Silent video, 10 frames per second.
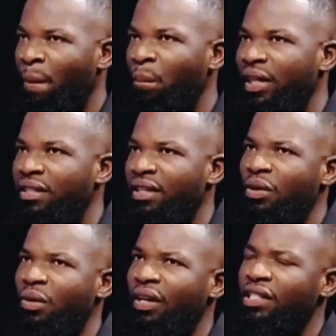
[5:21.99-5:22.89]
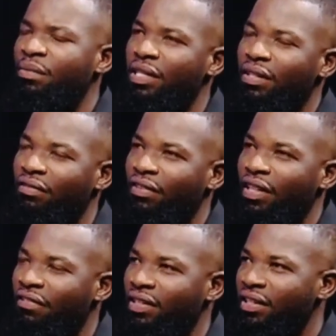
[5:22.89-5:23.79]
But, especially for
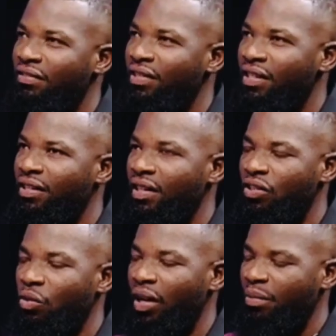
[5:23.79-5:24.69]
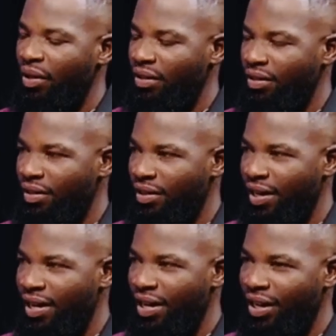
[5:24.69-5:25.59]
the festive season, it's quite pertinent
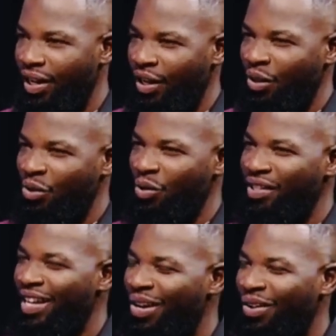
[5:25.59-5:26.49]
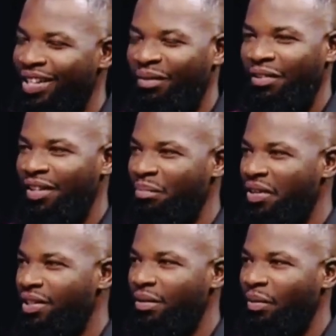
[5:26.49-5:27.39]
really to stick on some of the
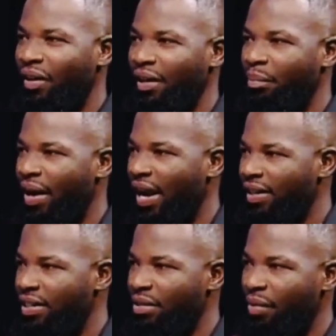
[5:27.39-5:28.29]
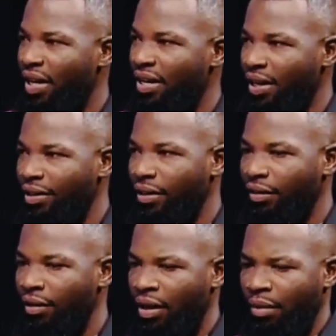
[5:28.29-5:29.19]
principles like practice meditation.